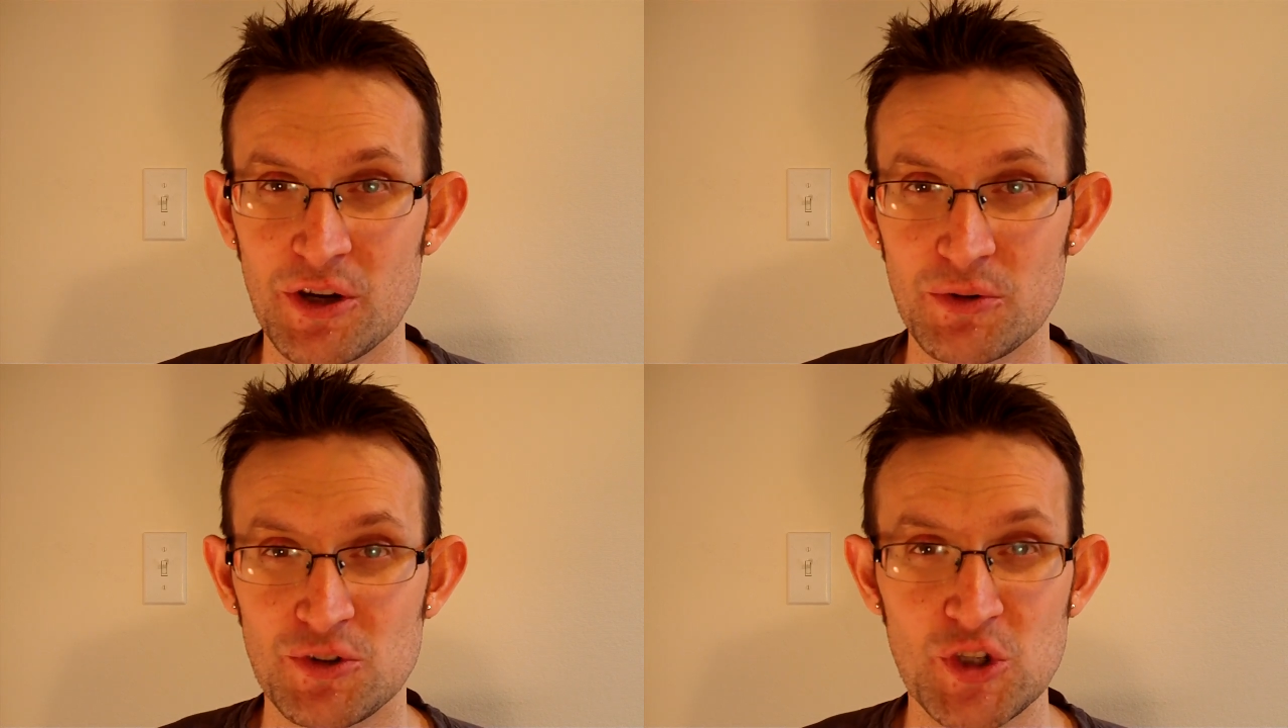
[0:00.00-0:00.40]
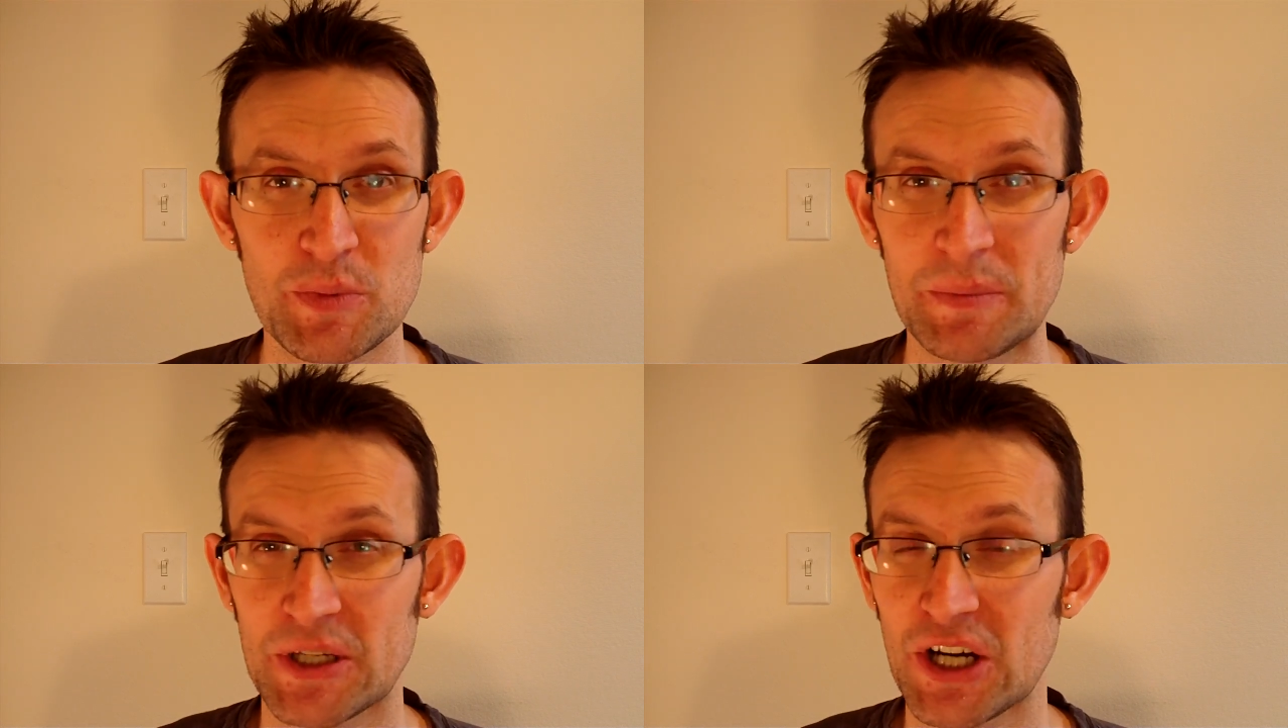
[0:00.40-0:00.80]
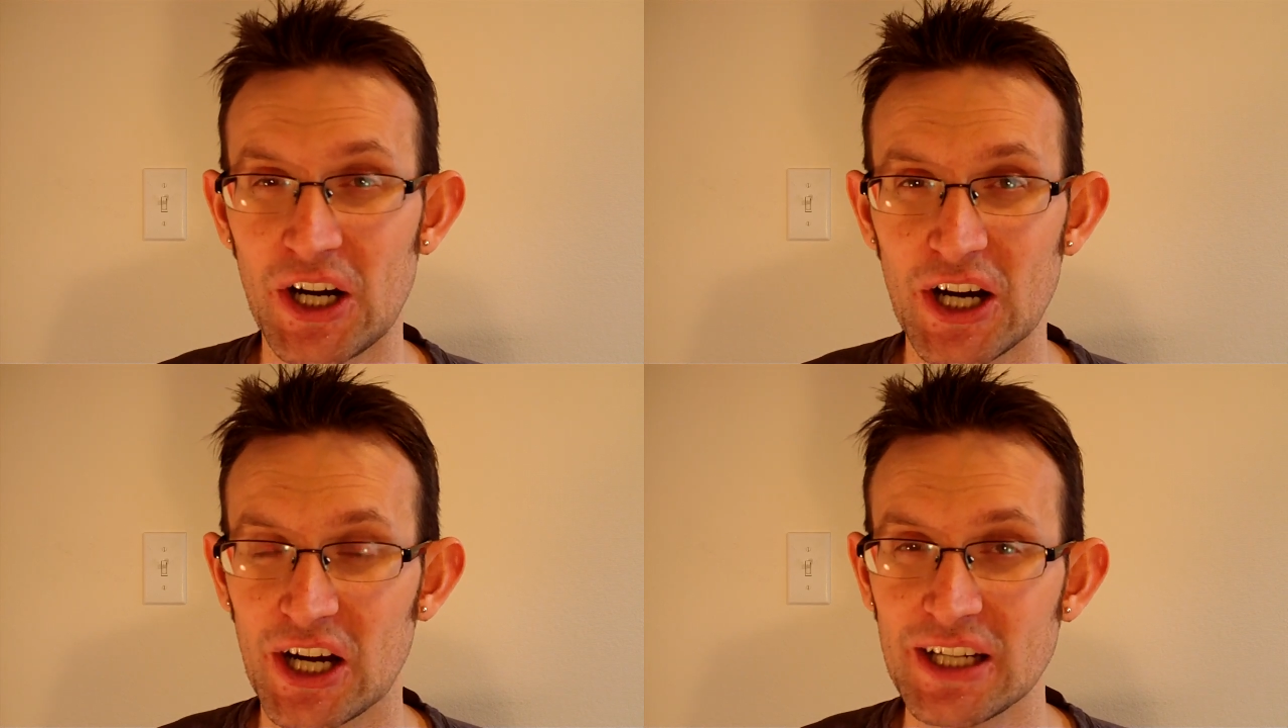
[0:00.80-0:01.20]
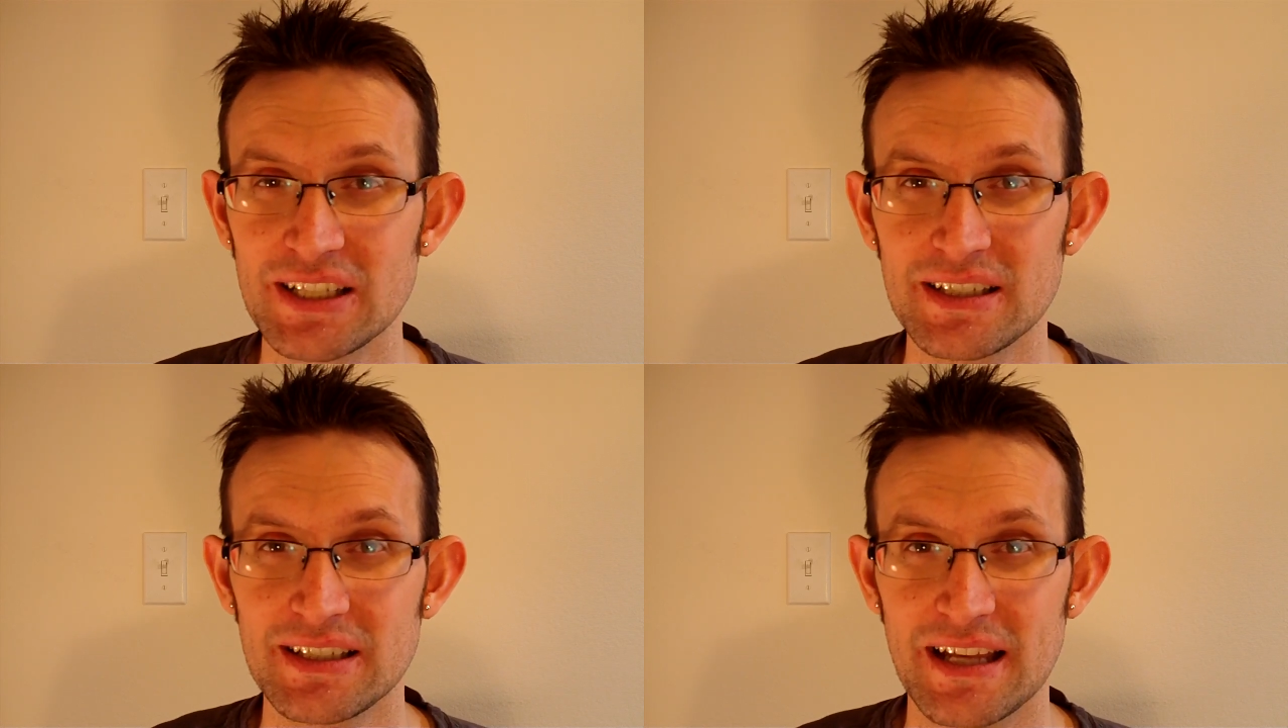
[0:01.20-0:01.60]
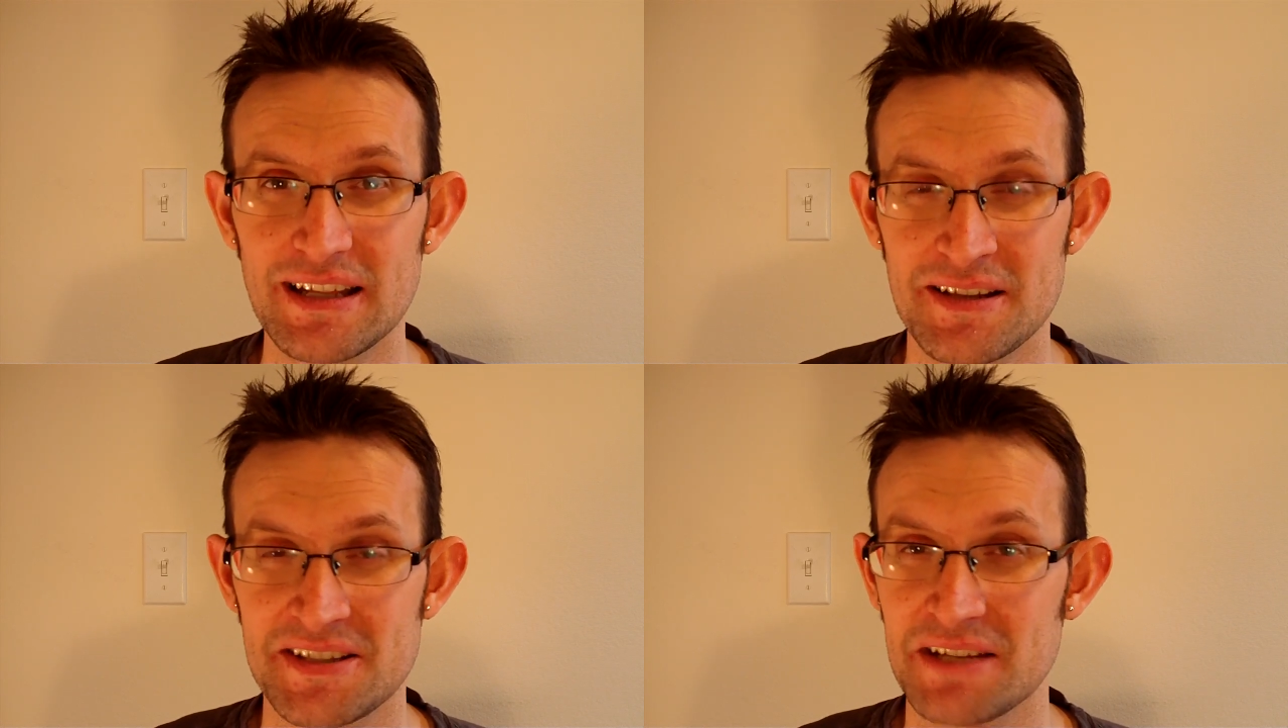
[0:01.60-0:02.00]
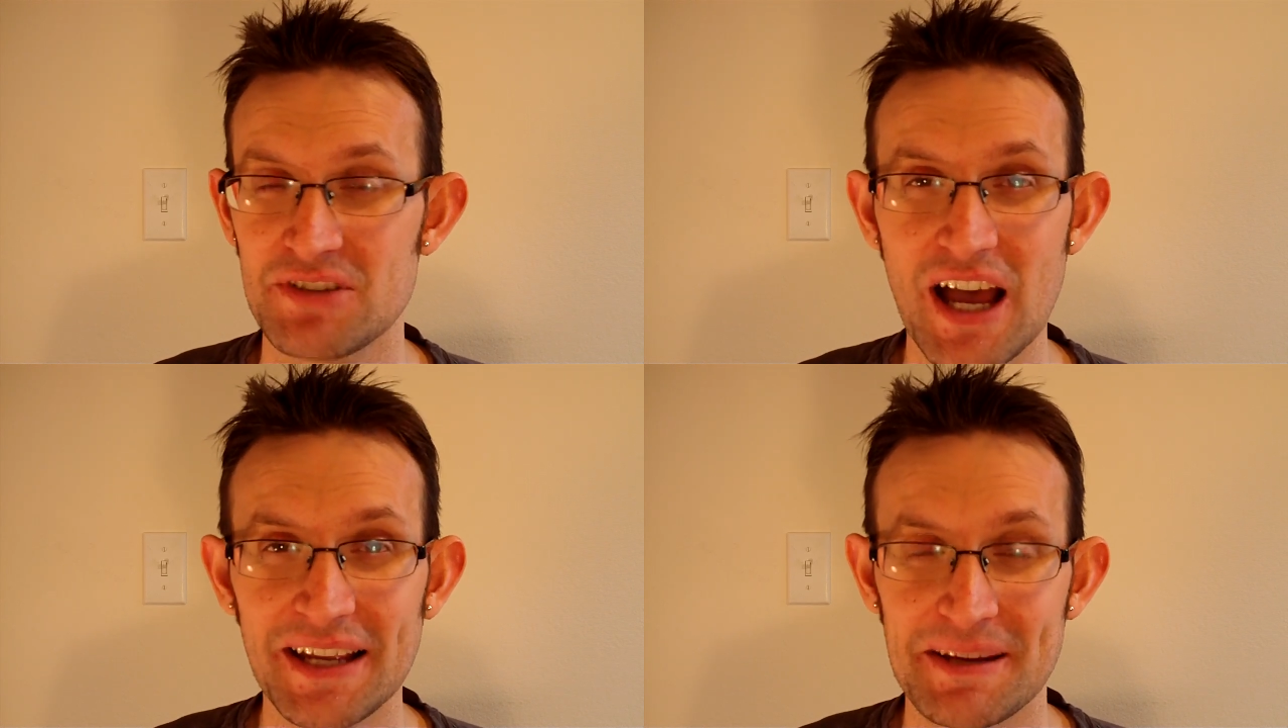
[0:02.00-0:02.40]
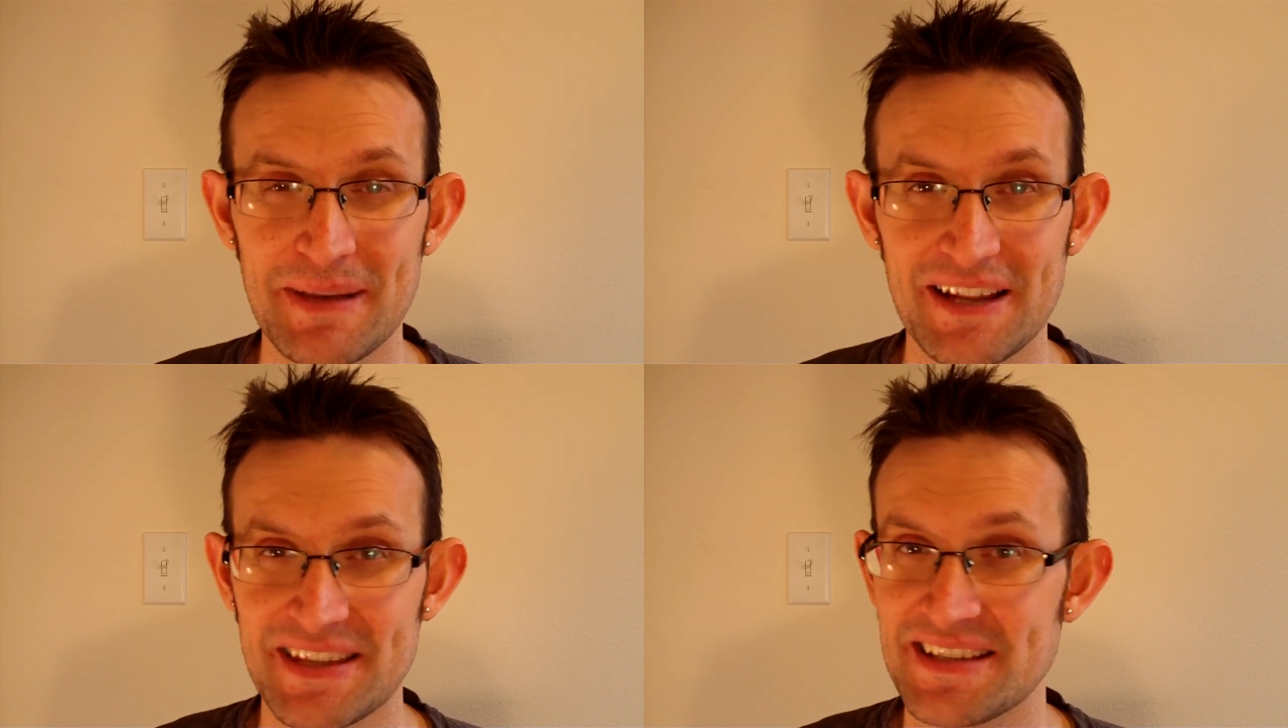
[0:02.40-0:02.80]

soup up a car, and instead of talking about it,